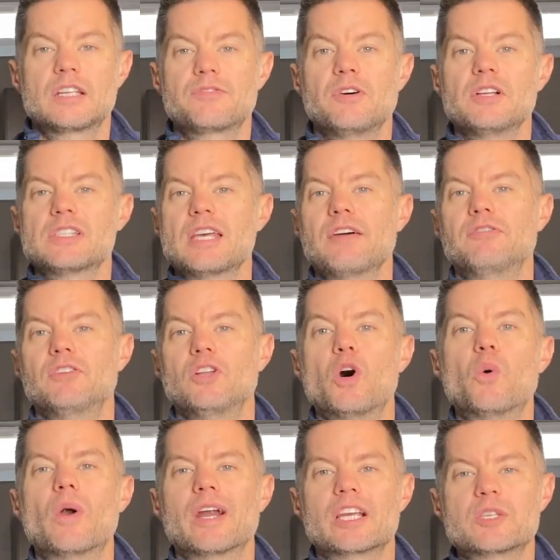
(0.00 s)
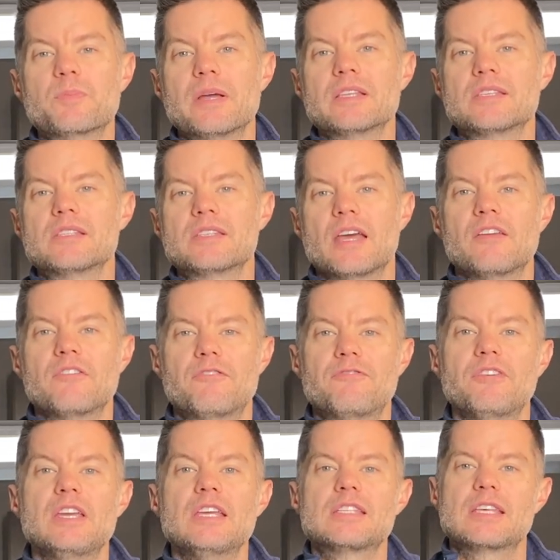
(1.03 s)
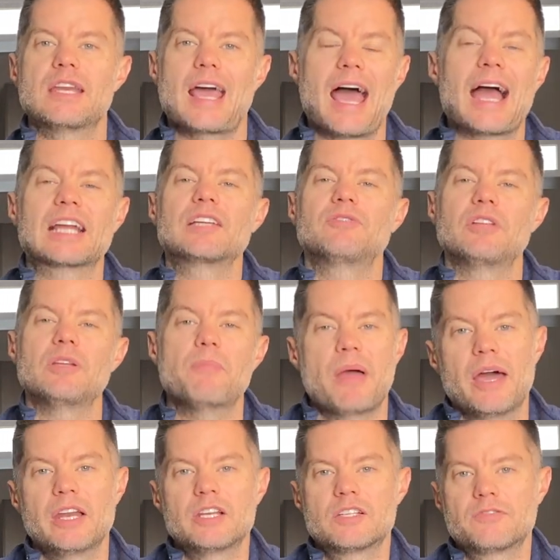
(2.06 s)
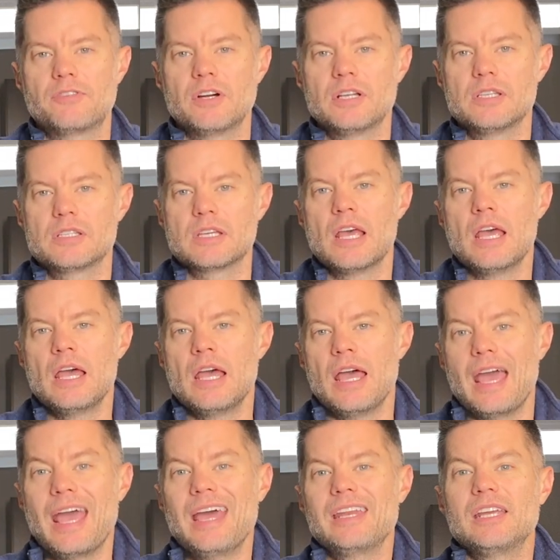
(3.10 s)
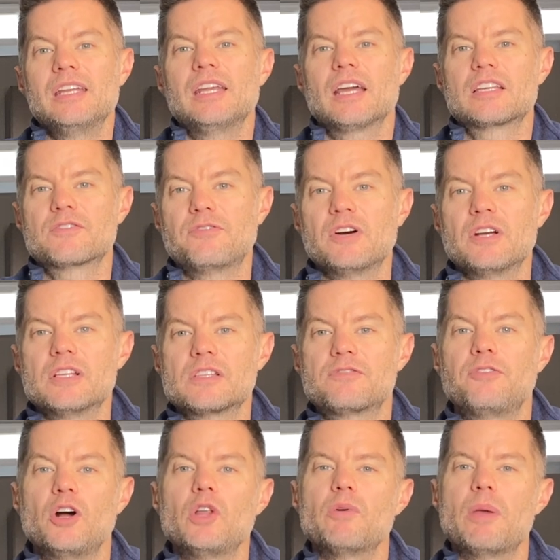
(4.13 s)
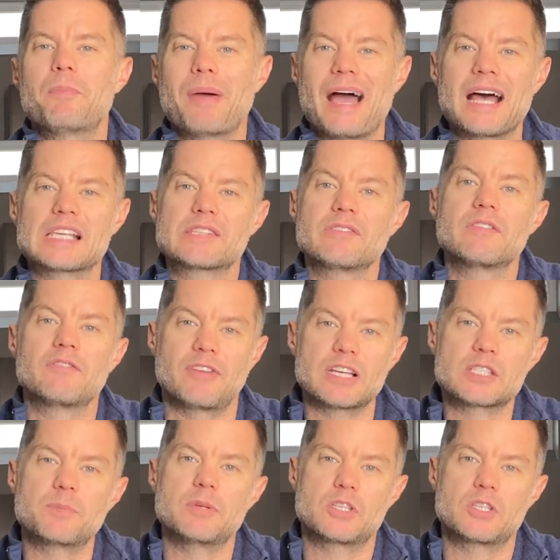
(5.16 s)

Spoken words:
funds have lower expenses and fees than actively managed funds, and index funds follow a passive investment